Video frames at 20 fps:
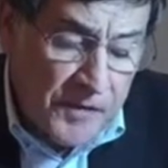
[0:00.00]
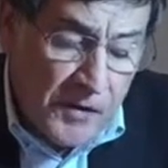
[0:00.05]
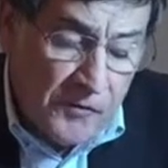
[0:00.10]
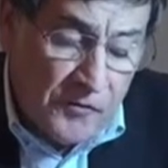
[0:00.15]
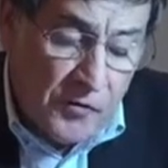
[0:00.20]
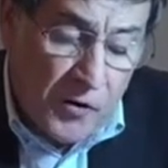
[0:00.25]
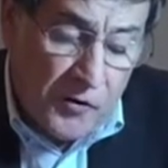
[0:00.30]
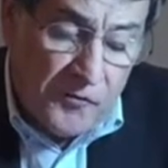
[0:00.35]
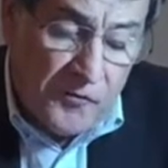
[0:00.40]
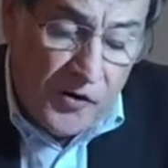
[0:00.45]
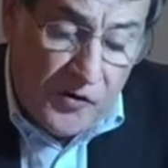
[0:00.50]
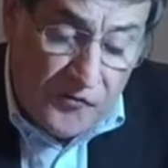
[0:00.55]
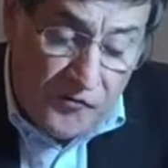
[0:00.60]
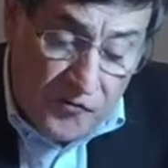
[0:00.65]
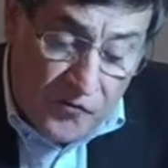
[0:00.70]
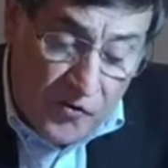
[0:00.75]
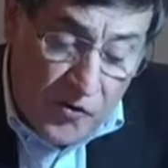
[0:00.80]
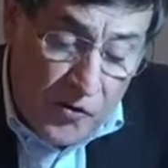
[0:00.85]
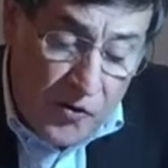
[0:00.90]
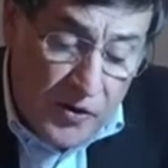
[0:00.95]
for the
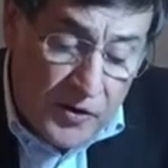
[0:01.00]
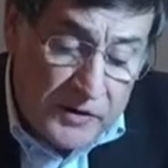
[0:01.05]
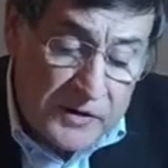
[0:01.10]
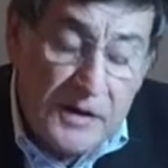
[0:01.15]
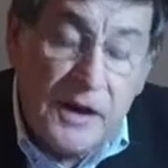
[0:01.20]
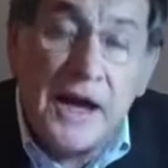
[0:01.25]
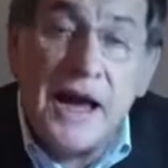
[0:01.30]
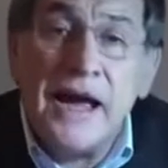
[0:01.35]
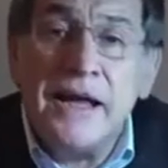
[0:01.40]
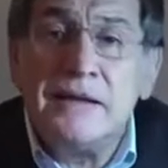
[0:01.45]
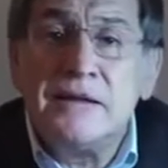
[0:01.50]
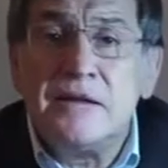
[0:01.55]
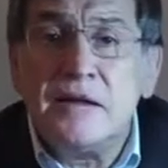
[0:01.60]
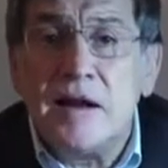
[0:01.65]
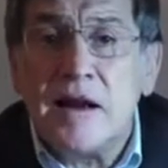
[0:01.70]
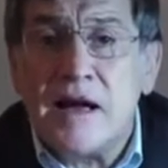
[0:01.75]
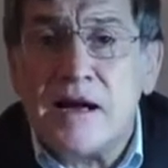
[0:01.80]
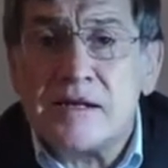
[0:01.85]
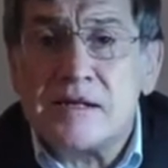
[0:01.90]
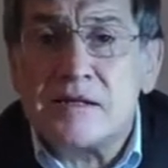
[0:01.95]
third and
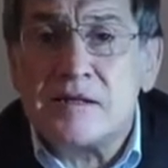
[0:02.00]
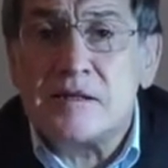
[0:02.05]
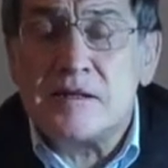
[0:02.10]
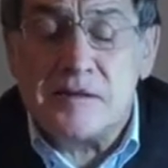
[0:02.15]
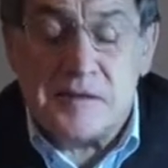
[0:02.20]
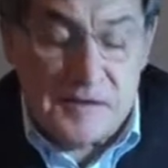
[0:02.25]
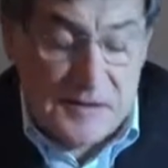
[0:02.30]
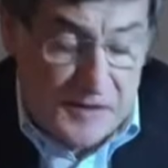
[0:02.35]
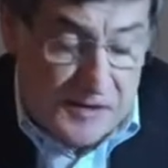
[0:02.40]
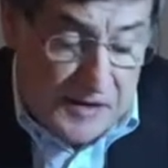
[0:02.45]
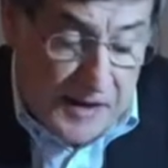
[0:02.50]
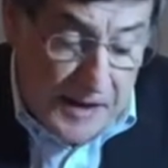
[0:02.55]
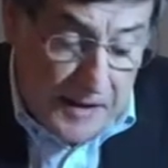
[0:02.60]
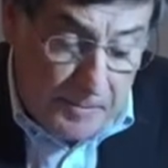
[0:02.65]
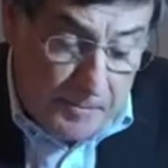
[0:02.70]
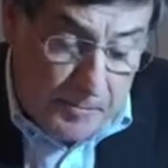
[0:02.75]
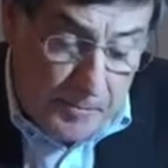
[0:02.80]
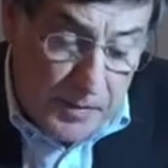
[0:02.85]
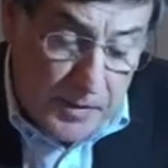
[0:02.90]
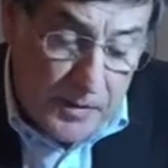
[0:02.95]
last
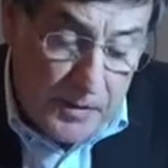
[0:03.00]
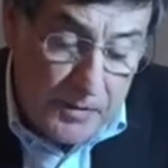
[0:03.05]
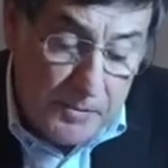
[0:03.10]
step